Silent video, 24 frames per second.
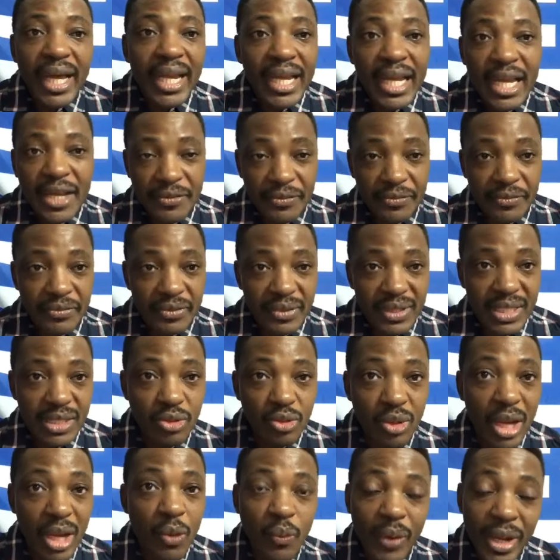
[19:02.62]
I left.
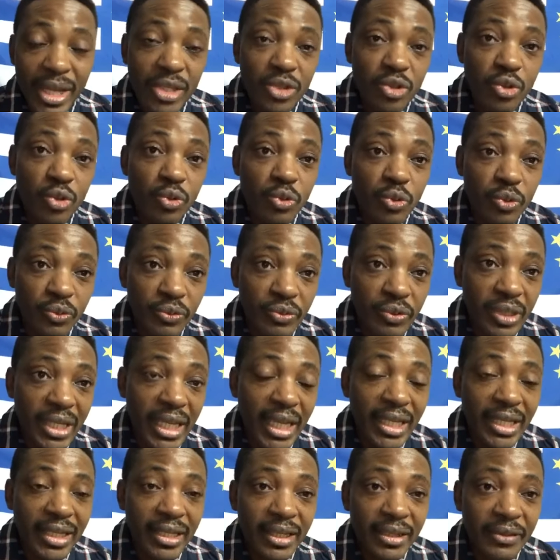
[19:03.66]
So I went for
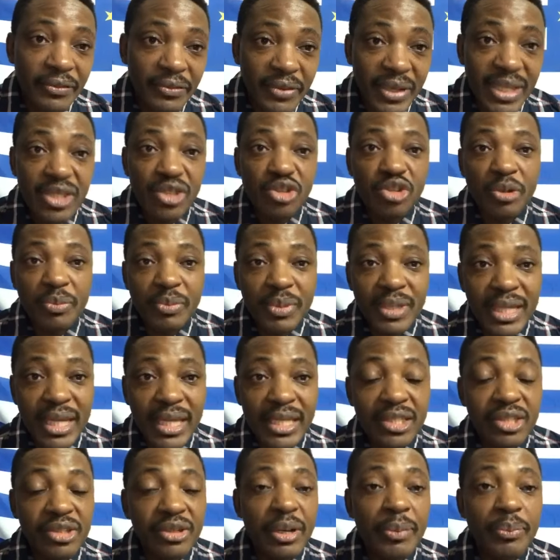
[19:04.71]
that first trip in
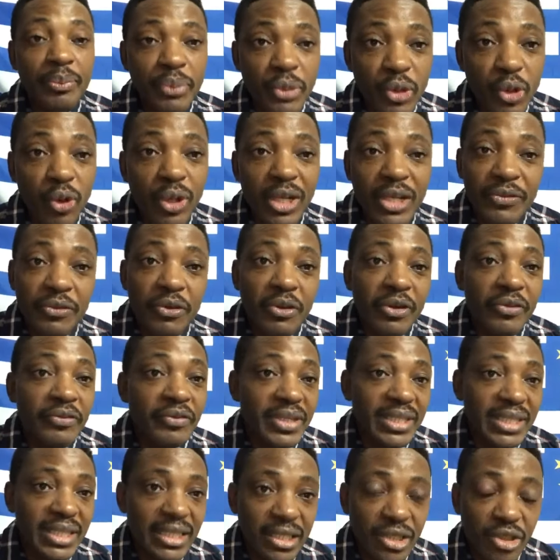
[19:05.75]
Nigeria purely for
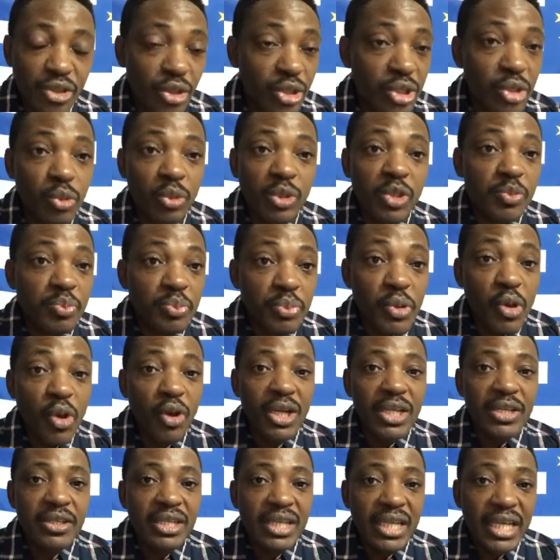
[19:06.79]
investigation. It was
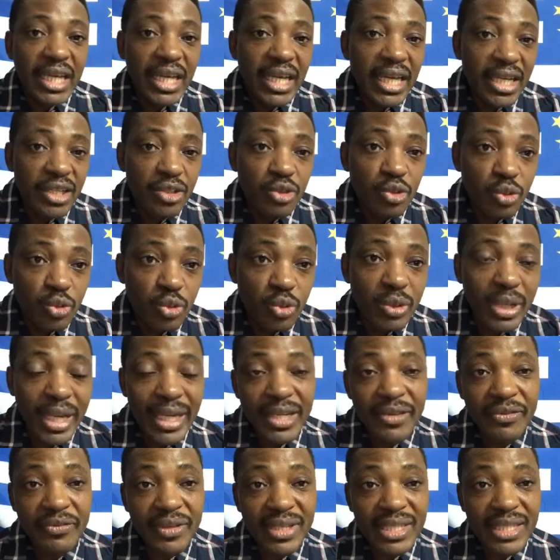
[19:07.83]
purely to do
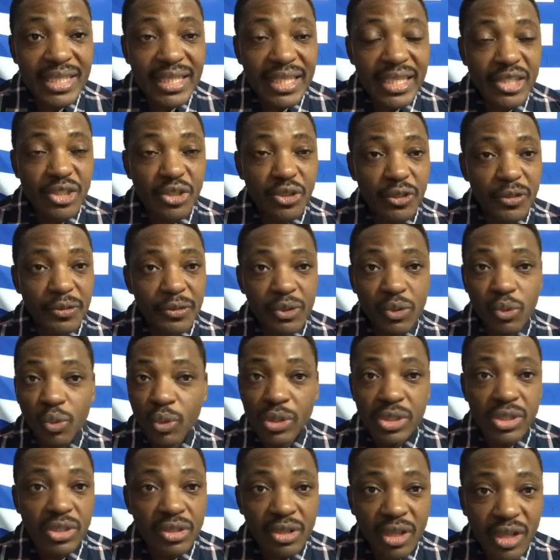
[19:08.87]
that investigation. It
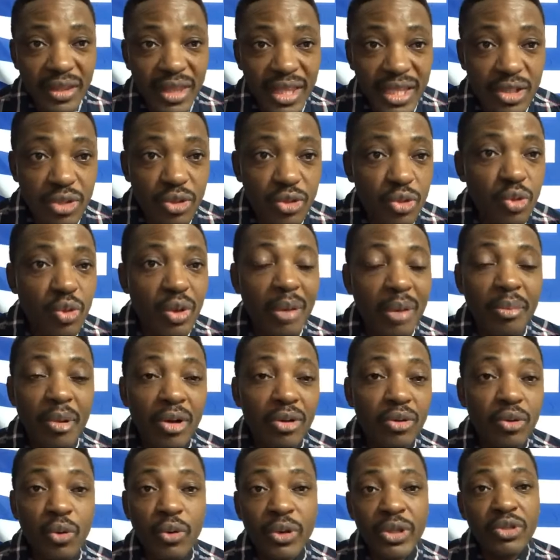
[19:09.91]
was nothing to do
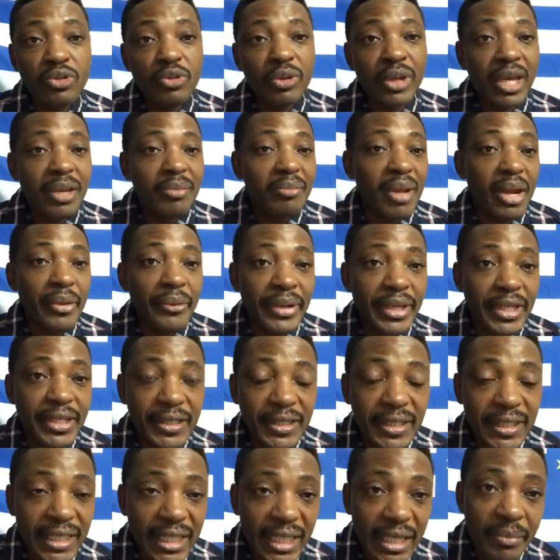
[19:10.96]
about going to get married.
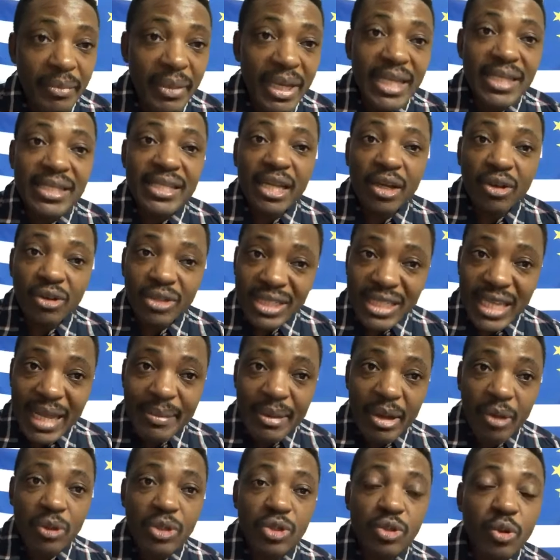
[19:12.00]
But the second
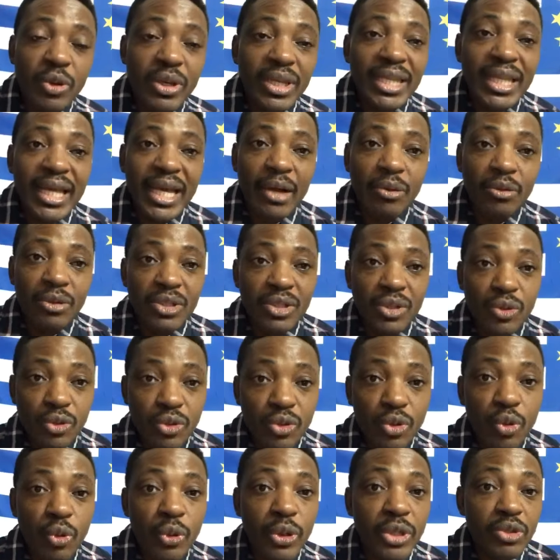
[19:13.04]
time I was going there, I was
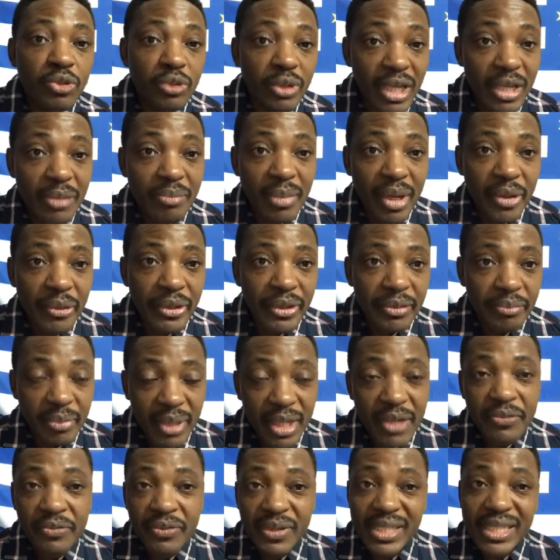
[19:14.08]
also going to get married.
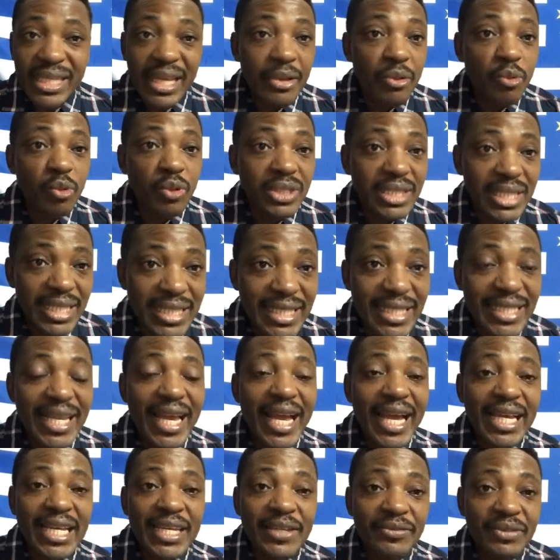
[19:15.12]
But the first time it was
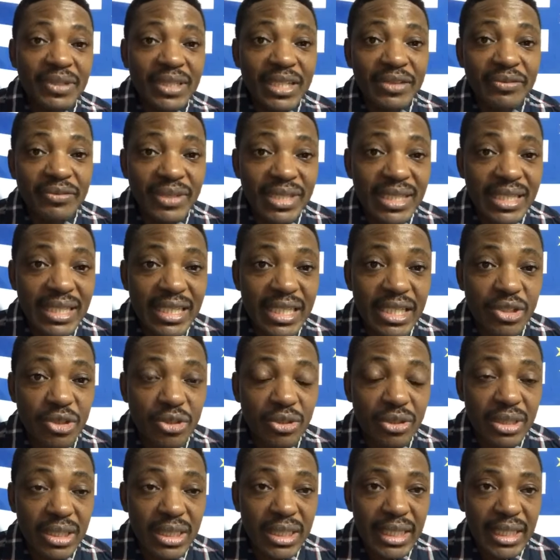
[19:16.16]
entirely for the
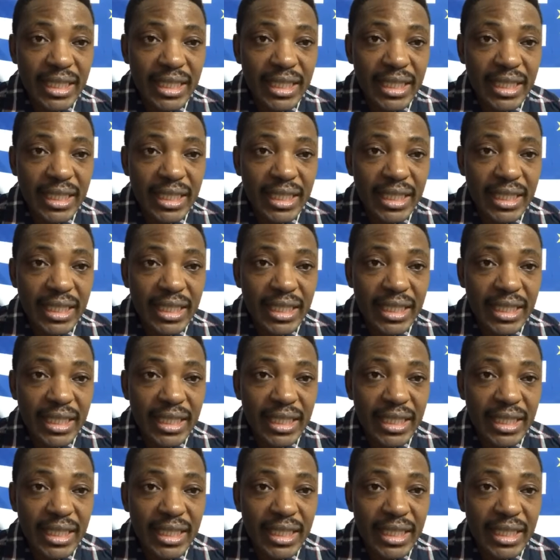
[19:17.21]
investigation.